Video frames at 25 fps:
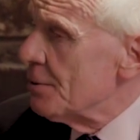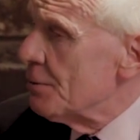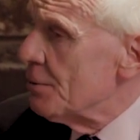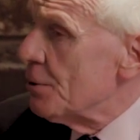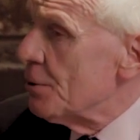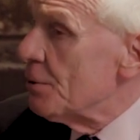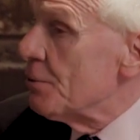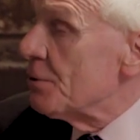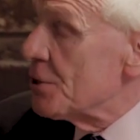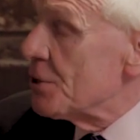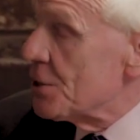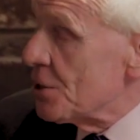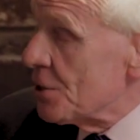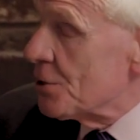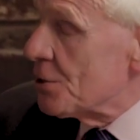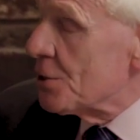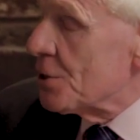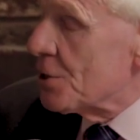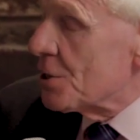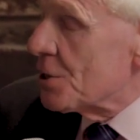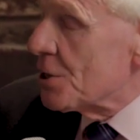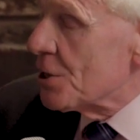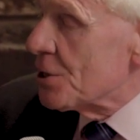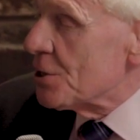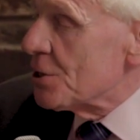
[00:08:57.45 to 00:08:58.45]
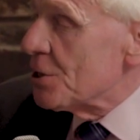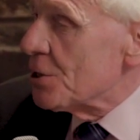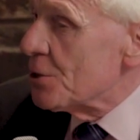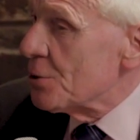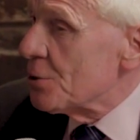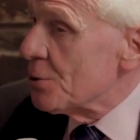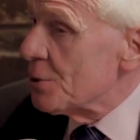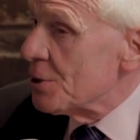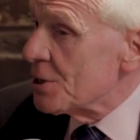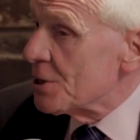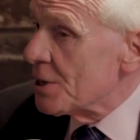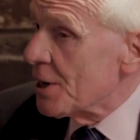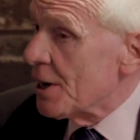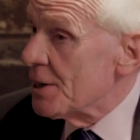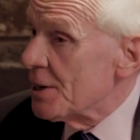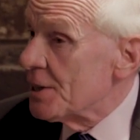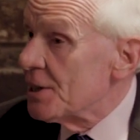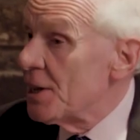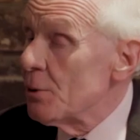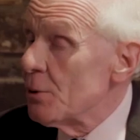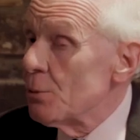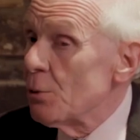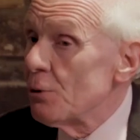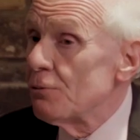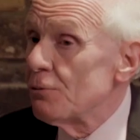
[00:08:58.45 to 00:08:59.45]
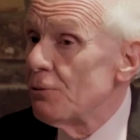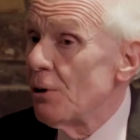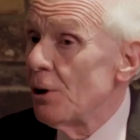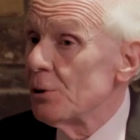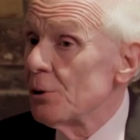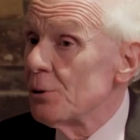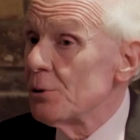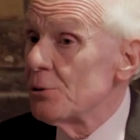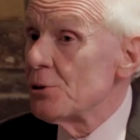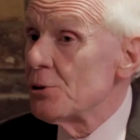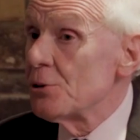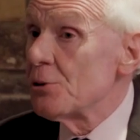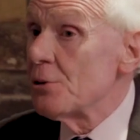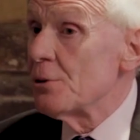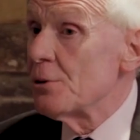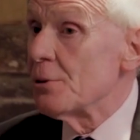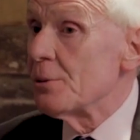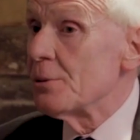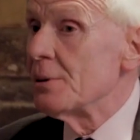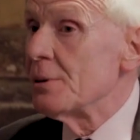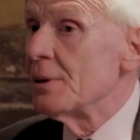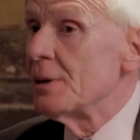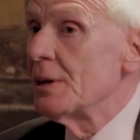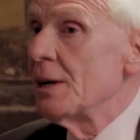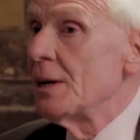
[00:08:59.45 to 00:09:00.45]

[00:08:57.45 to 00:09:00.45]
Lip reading: for physician-assisted suicide. They were followed through.